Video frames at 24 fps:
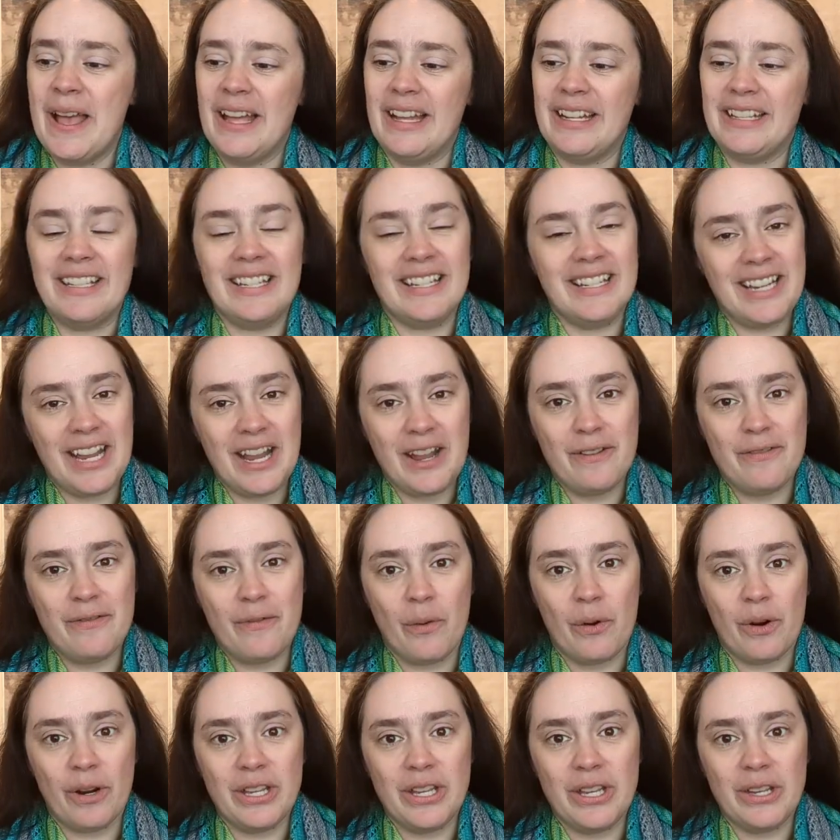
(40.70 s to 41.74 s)
Today
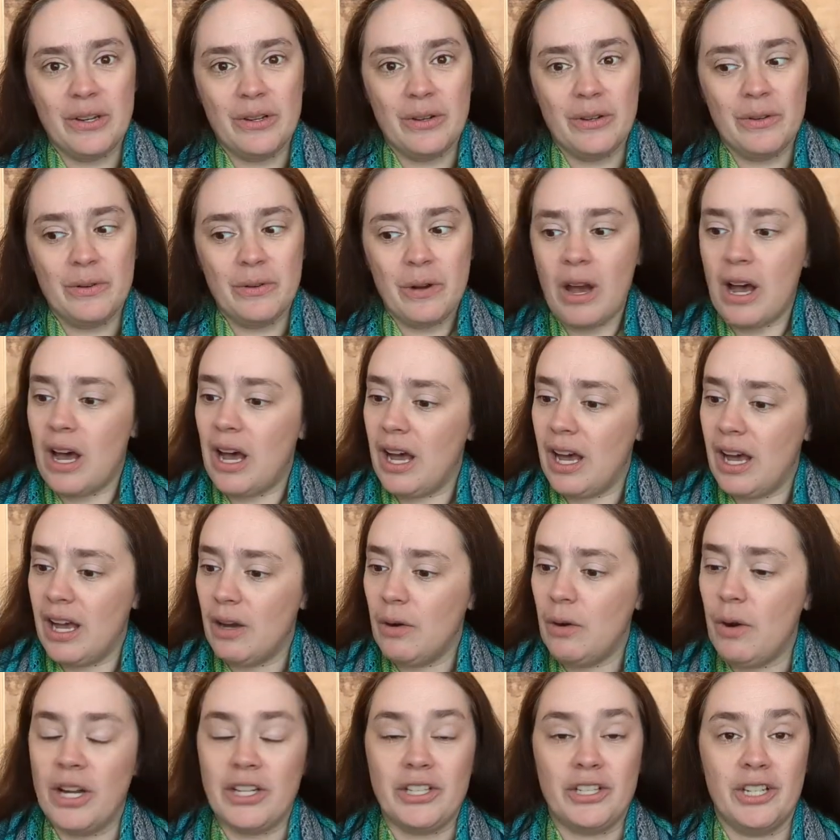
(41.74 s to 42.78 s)
for you,
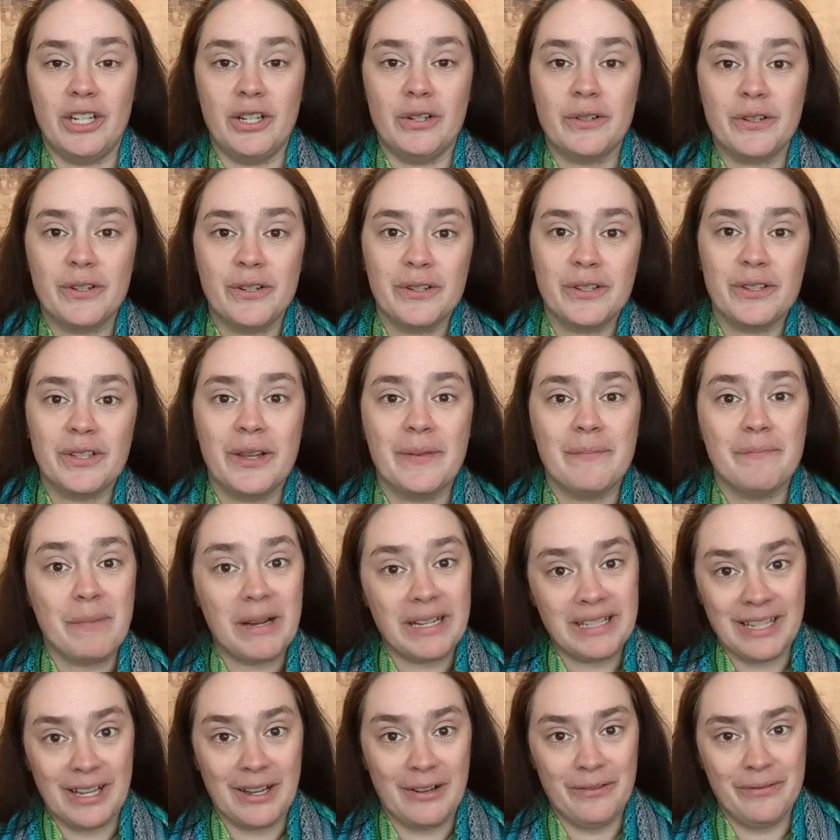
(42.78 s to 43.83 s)
I should introduce
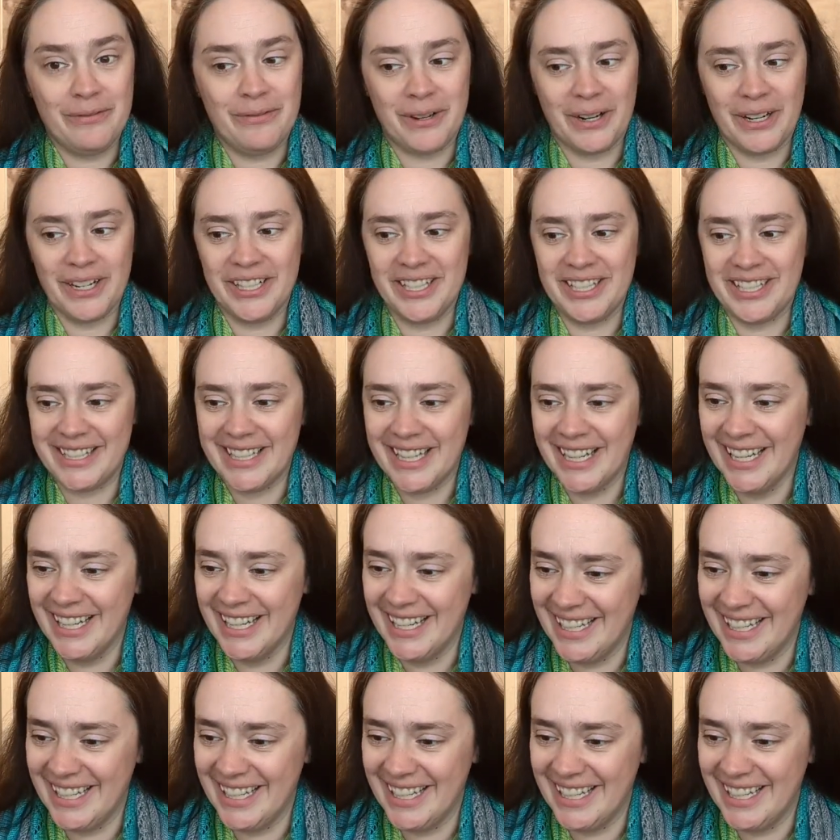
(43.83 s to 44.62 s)
myself first.